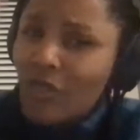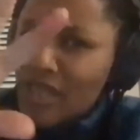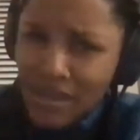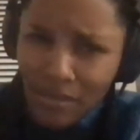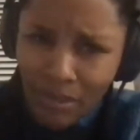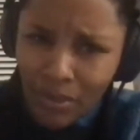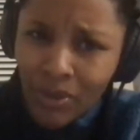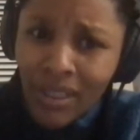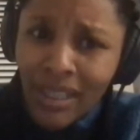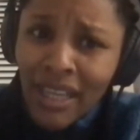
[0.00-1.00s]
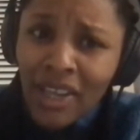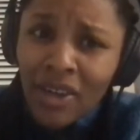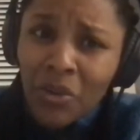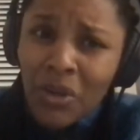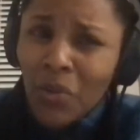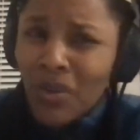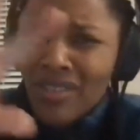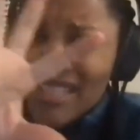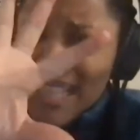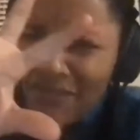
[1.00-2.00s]
for example, where
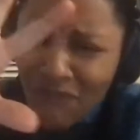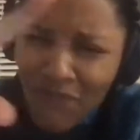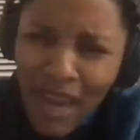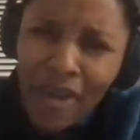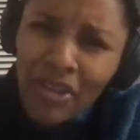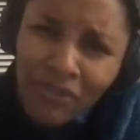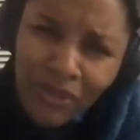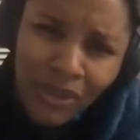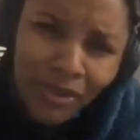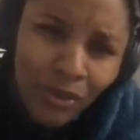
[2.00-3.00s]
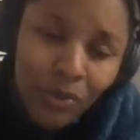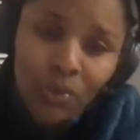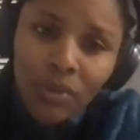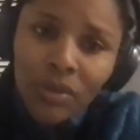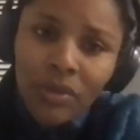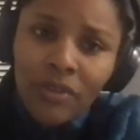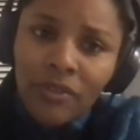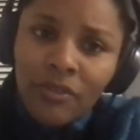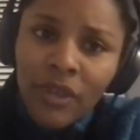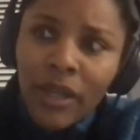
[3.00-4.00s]
there's like very few
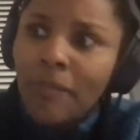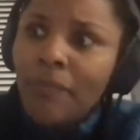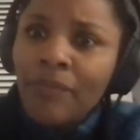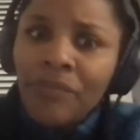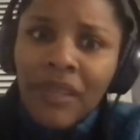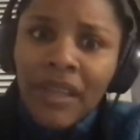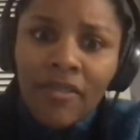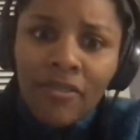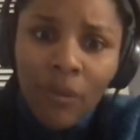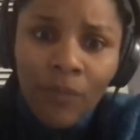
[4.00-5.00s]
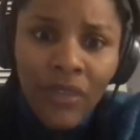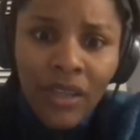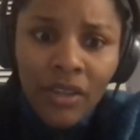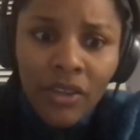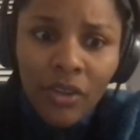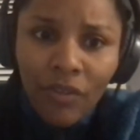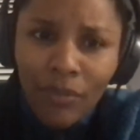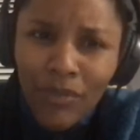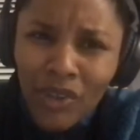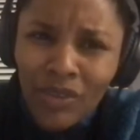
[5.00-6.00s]
film from the, you know,
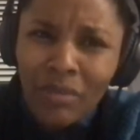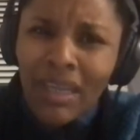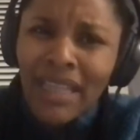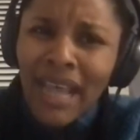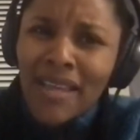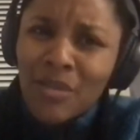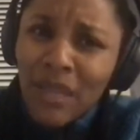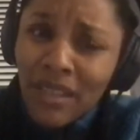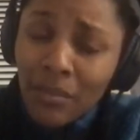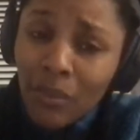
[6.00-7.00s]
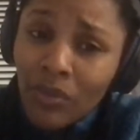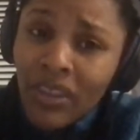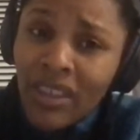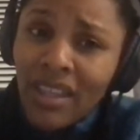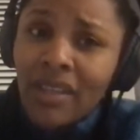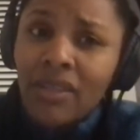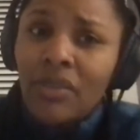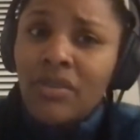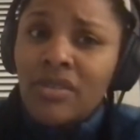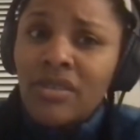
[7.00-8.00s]
from the Caribbean that has been in movie
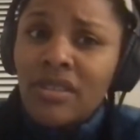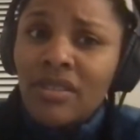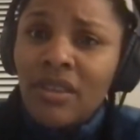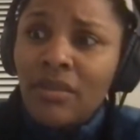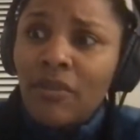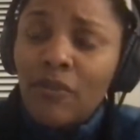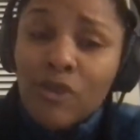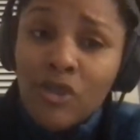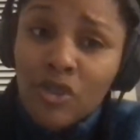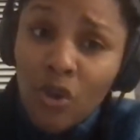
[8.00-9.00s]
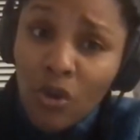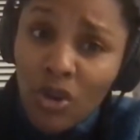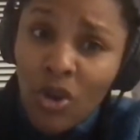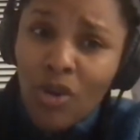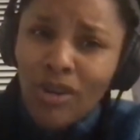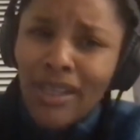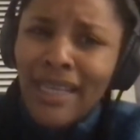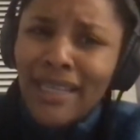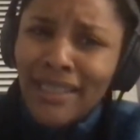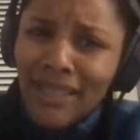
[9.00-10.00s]
theaters and for so long
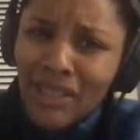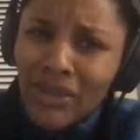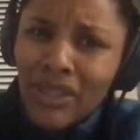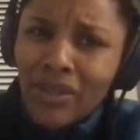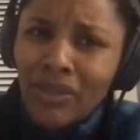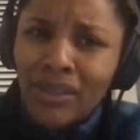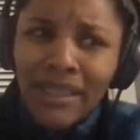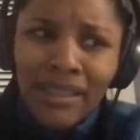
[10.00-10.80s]
and in Creole